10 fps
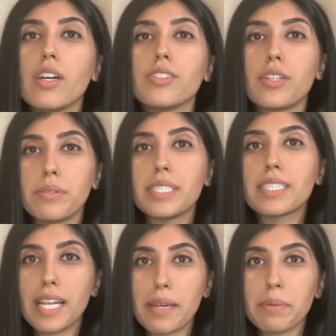So a
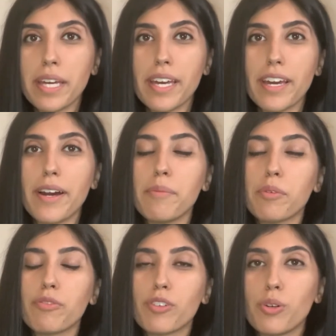disclaimer here, I'm
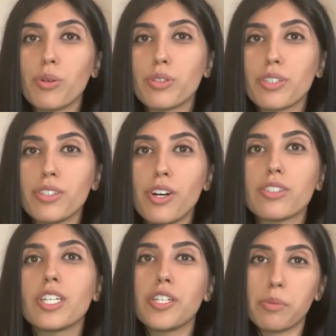of course
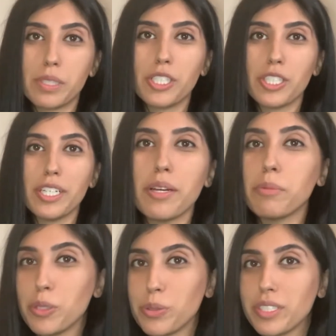not an optician, I'm
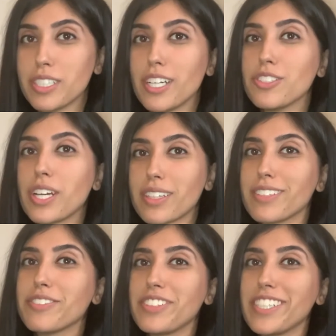an auditor. Check
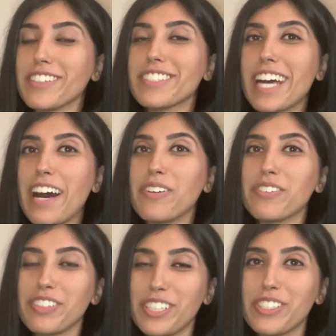those videos out
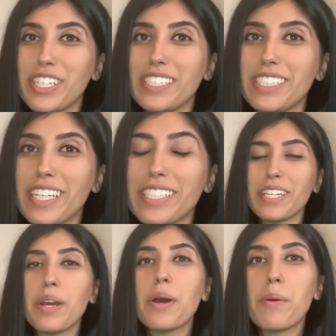if you're interested.
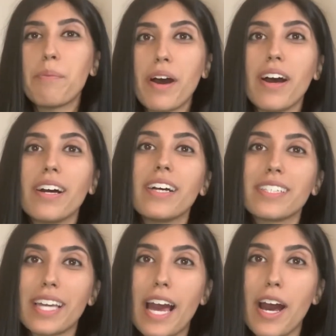But
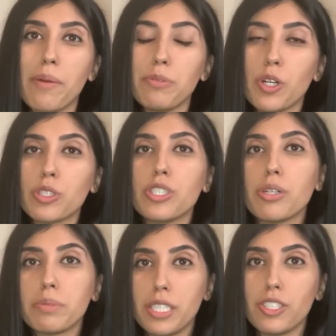yeah, I'm not an
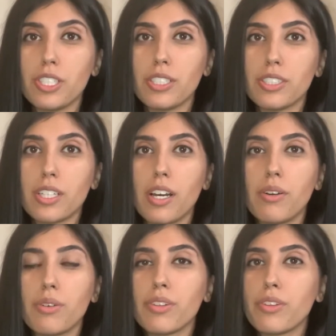optician,
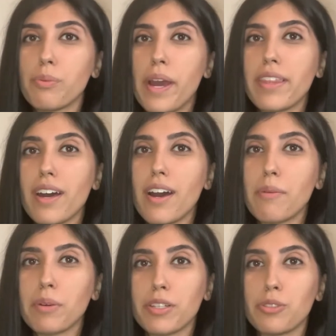so the way that
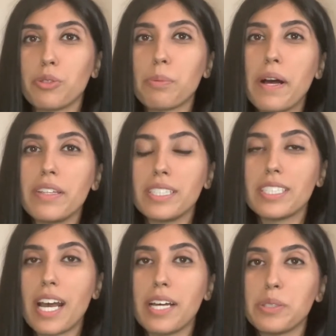I'm going to talk about these
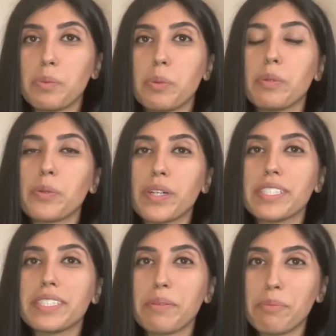tests will be
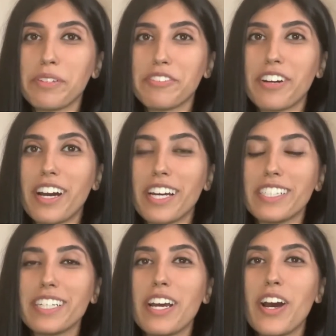quite simplified.